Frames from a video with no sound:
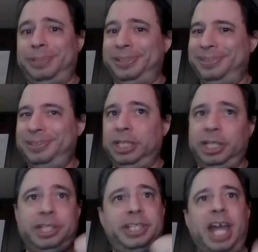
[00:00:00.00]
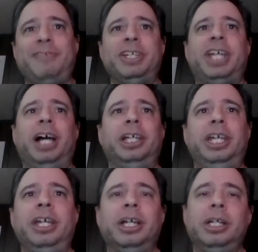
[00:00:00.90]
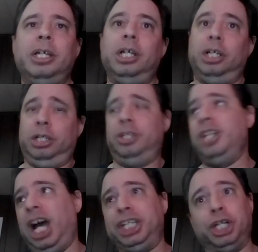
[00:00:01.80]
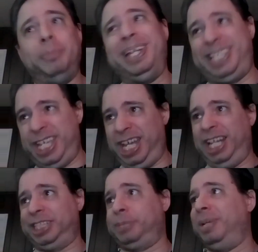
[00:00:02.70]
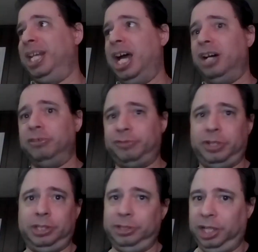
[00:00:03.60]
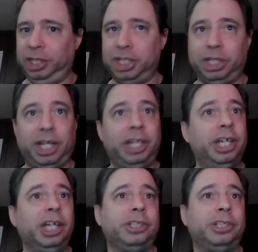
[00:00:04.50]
But Kevin Kelly, Nigel McGuinness, me love, the legend that he